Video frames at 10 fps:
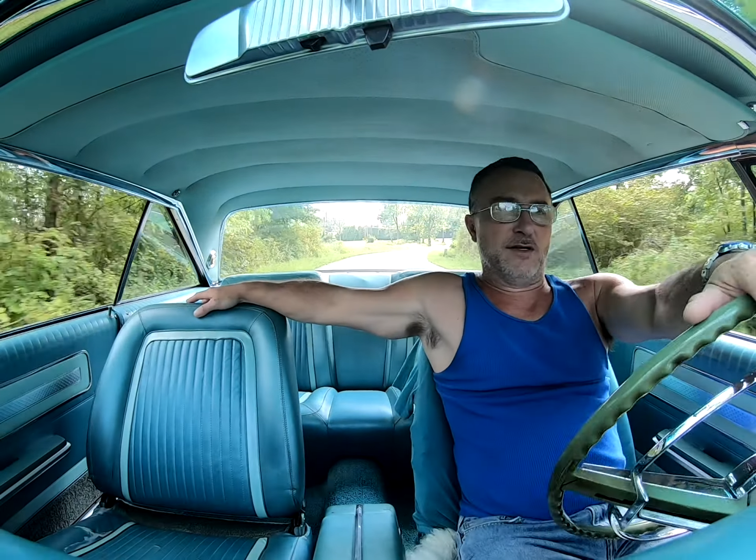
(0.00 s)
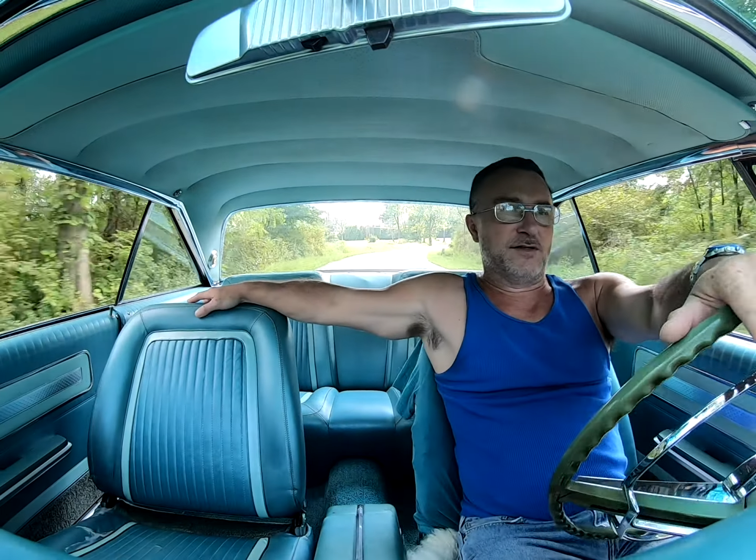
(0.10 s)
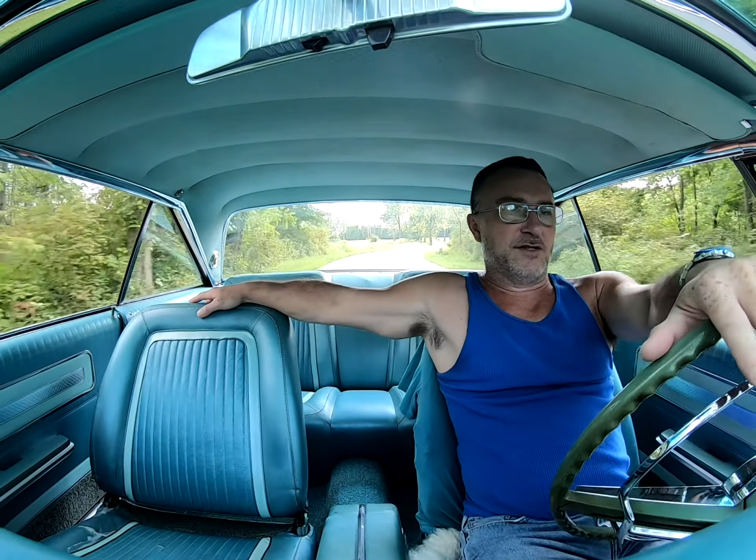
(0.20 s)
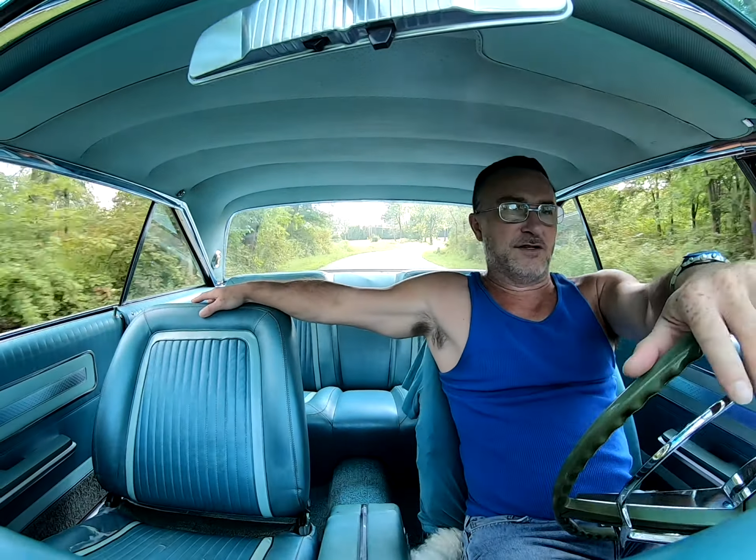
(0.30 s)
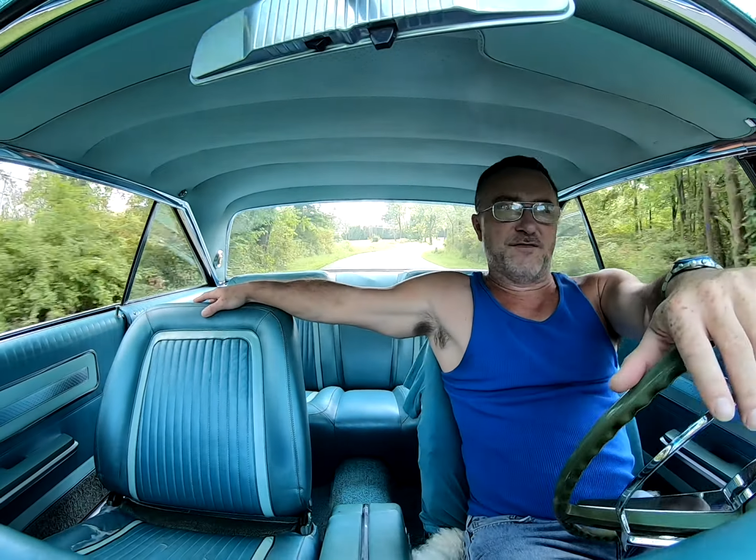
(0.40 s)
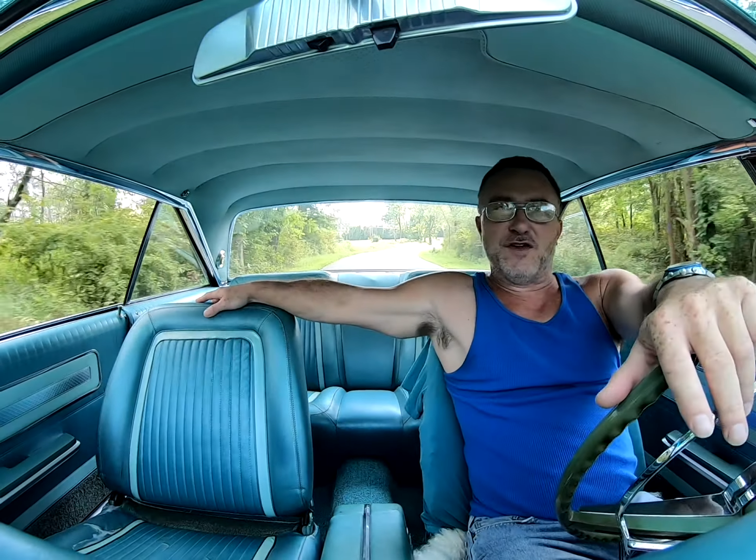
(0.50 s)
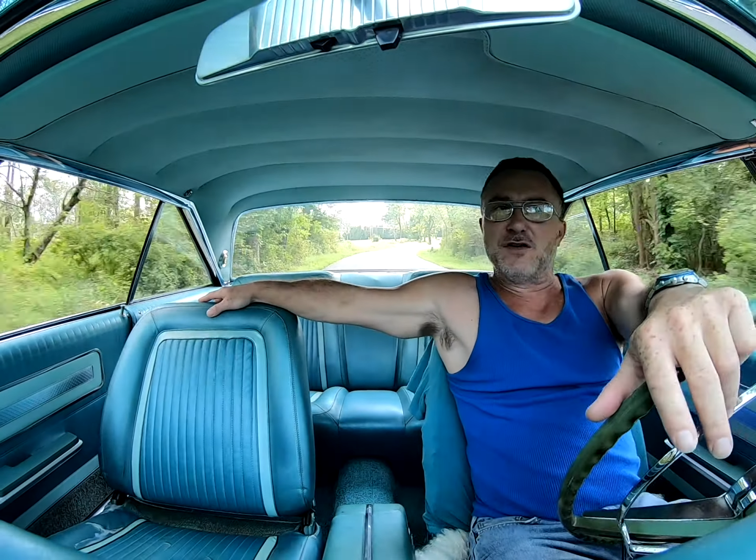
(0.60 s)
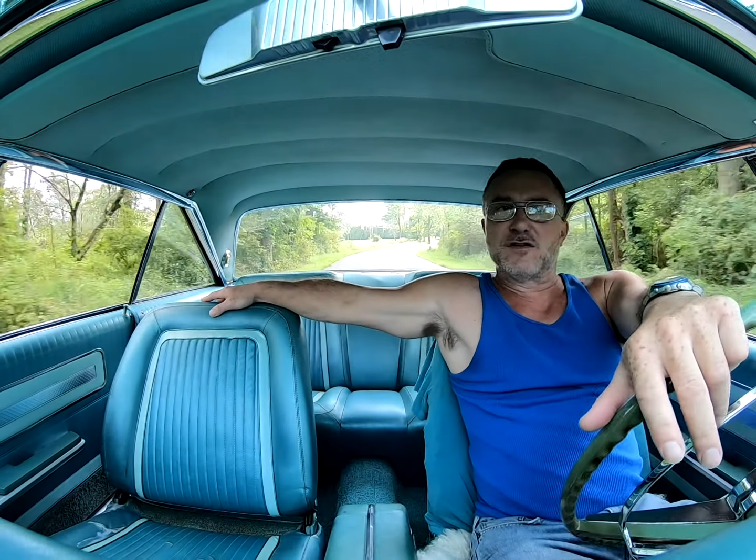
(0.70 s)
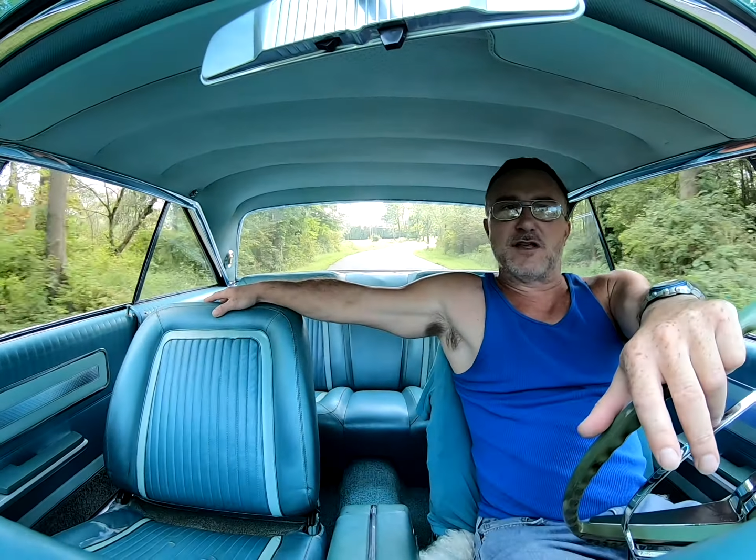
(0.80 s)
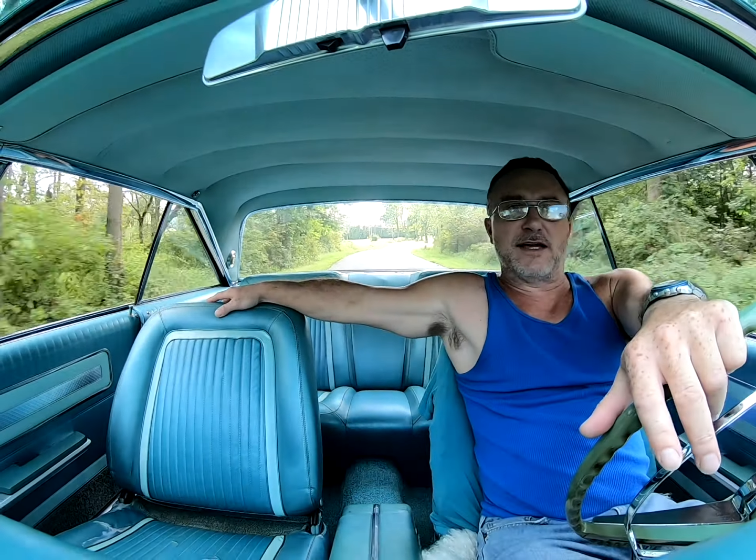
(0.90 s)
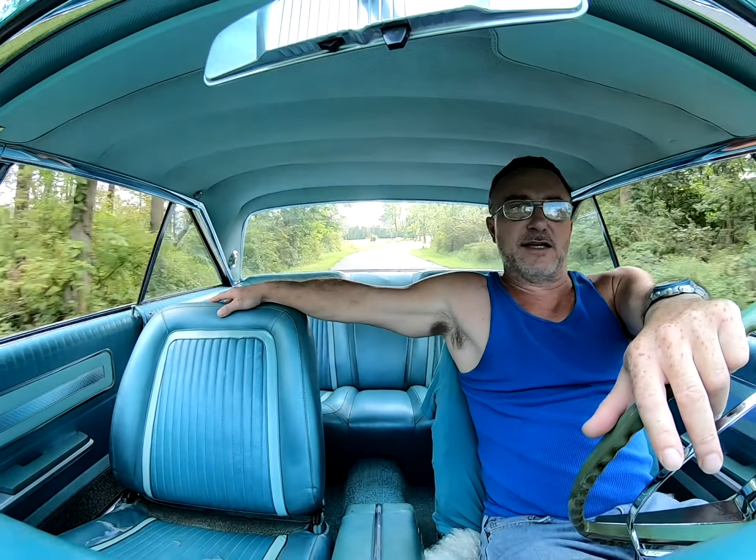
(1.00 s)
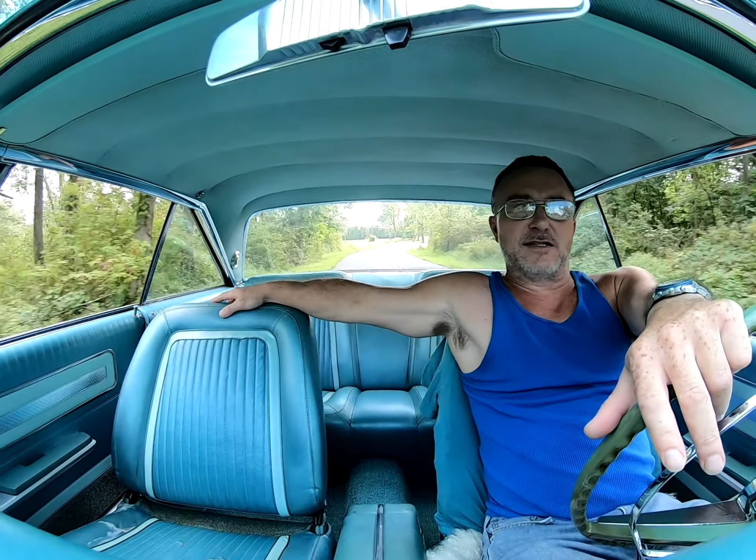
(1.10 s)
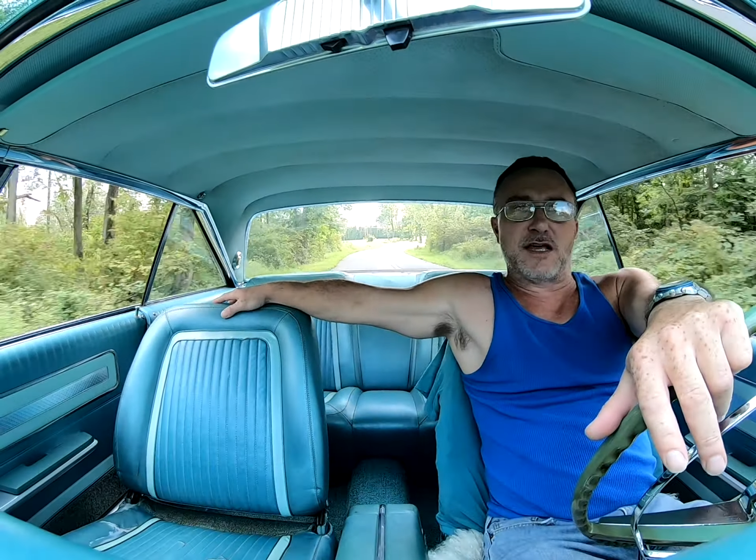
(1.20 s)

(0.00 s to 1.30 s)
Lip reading: It just feels like it's